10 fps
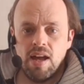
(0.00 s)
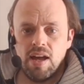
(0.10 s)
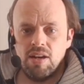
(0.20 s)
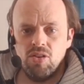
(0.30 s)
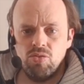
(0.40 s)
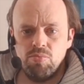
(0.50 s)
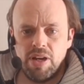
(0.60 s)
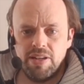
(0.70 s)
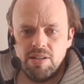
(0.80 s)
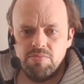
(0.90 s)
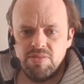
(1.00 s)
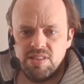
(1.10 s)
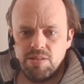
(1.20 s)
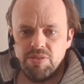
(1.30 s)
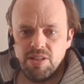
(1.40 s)
Hello, my name's
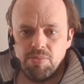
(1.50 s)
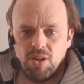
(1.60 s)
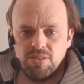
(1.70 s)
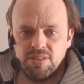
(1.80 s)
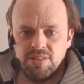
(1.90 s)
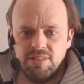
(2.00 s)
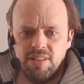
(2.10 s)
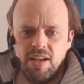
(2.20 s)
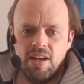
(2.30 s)
Timothy Barton.